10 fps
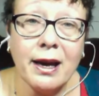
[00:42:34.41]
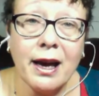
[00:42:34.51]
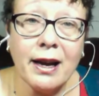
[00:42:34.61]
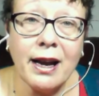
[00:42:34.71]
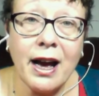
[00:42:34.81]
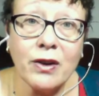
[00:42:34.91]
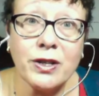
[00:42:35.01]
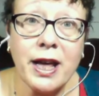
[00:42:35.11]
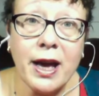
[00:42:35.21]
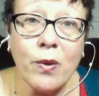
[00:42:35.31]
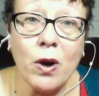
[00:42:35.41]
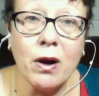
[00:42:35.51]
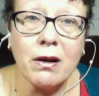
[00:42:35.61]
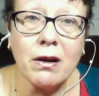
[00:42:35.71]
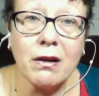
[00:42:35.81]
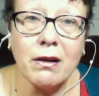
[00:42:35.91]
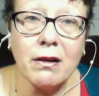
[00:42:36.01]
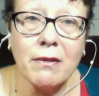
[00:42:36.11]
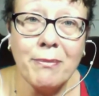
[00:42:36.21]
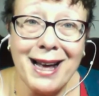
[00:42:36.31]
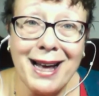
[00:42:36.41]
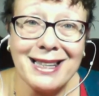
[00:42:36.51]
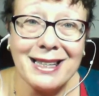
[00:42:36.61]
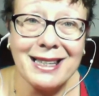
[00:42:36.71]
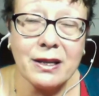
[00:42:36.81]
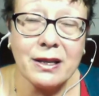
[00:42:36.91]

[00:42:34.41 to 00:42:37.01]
and how do they work best?